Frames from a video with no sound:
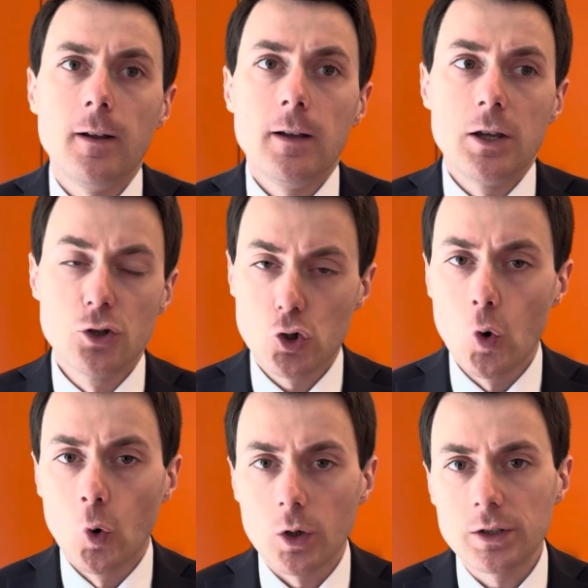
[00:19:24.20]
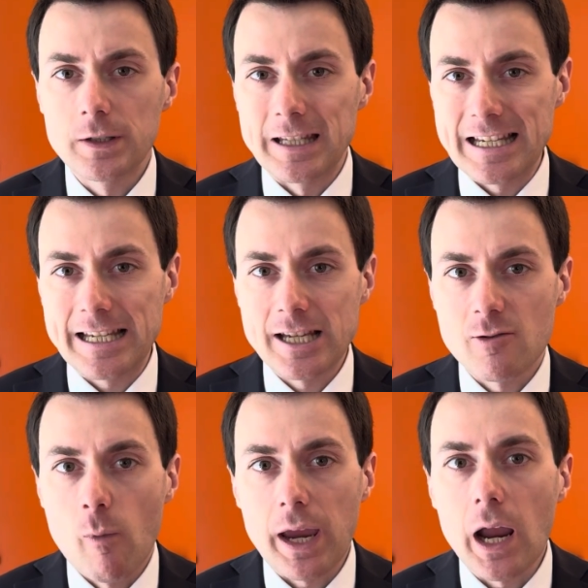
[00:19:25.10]
in short, this is
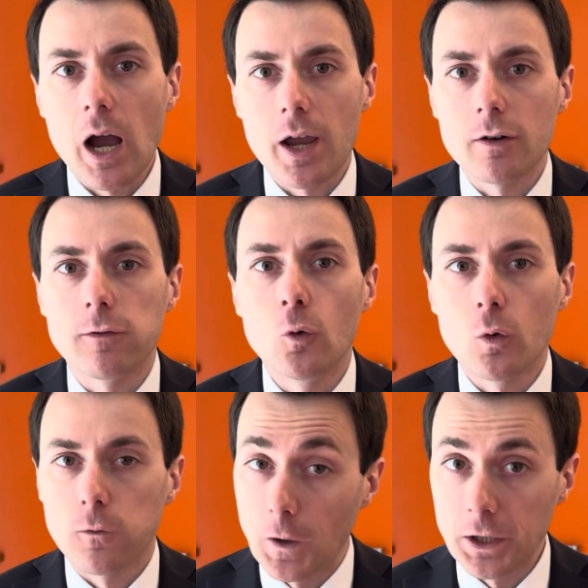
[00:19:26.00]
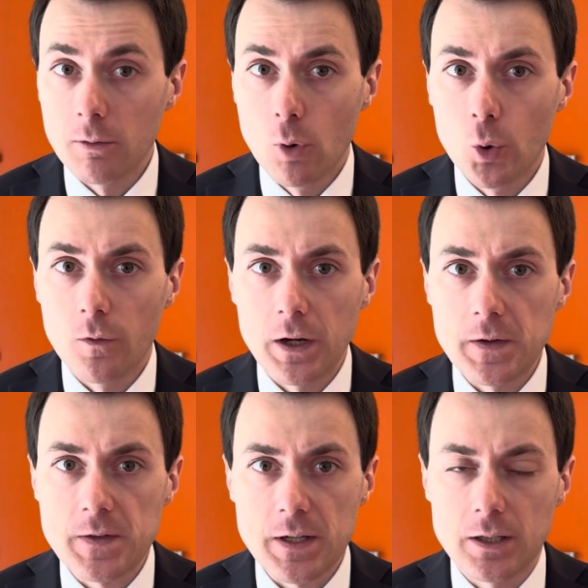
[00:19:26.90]
my guide for finding
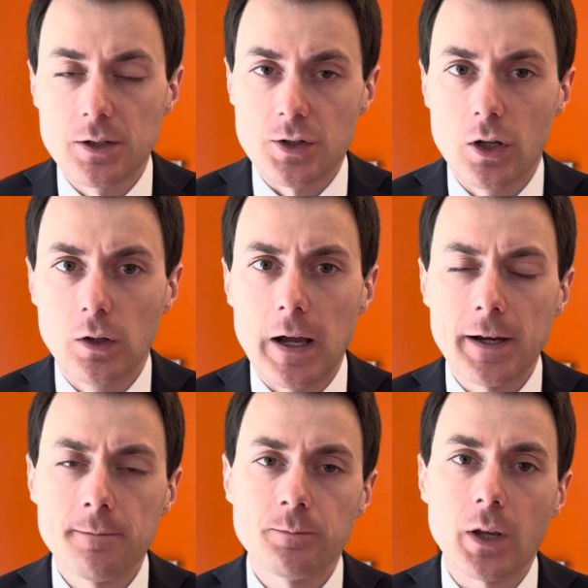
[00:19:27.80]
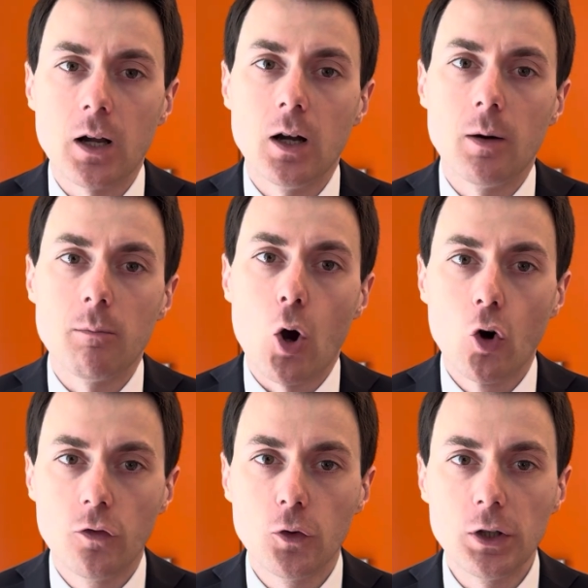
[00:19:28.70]
motivated sellers online.
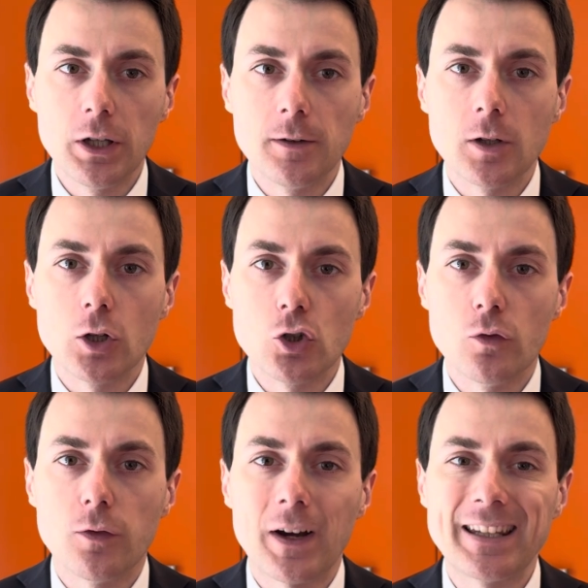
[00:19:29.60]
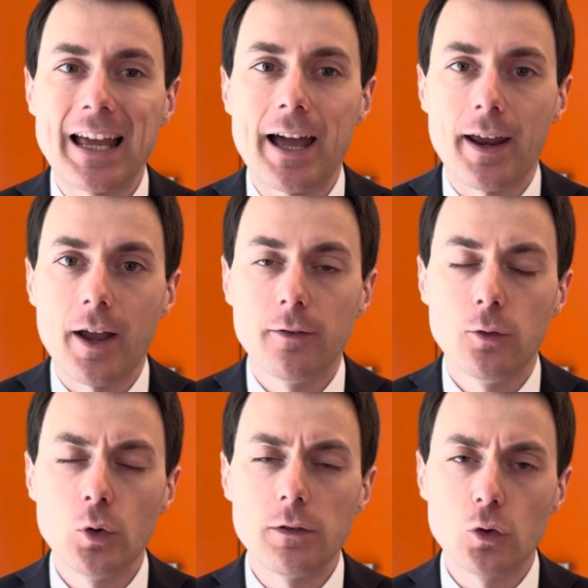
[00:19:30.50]
Hopefully you find that
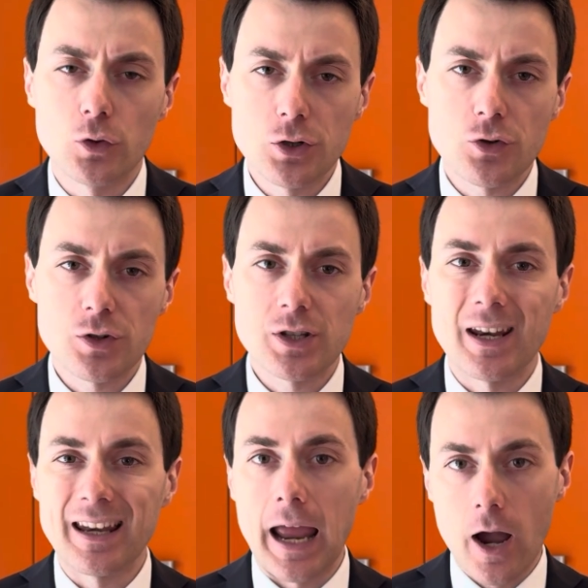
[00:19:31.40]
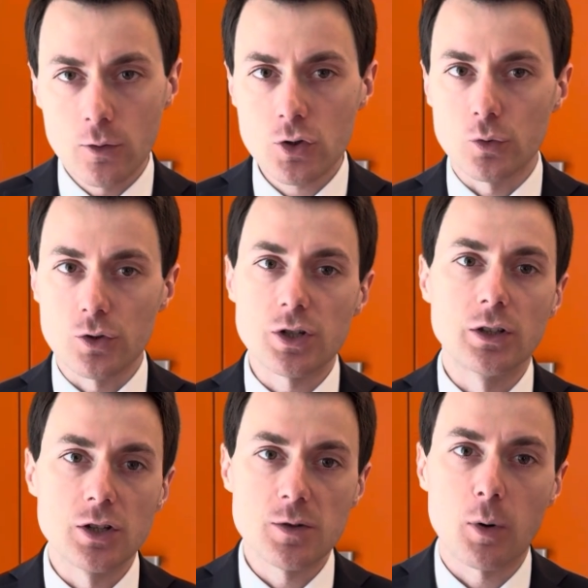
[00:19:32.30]
helpful. If you're interested in outsourcing
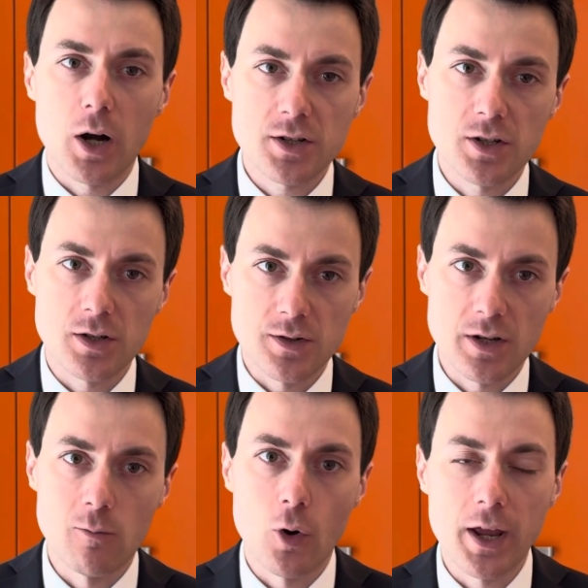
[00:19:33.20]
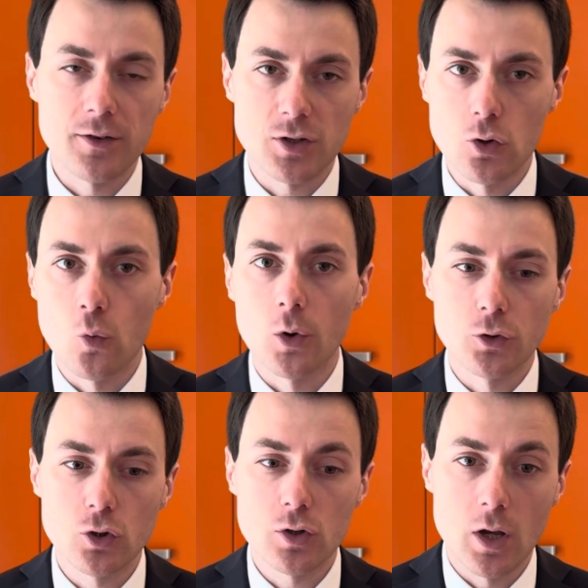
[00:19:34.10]
this process to someone else and you
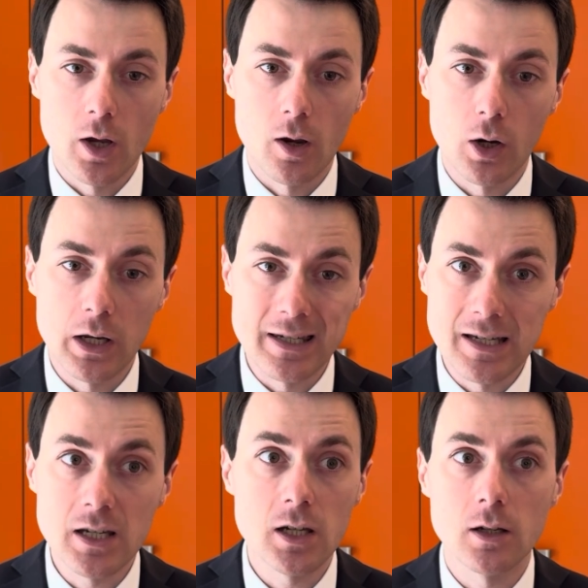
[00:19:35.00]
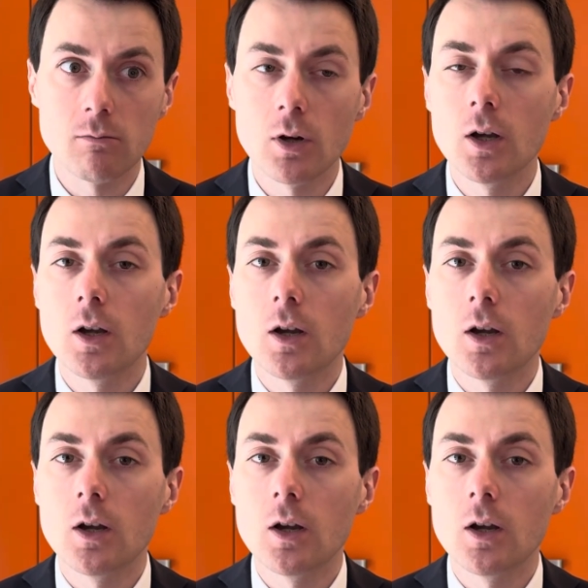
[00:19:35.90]
want a team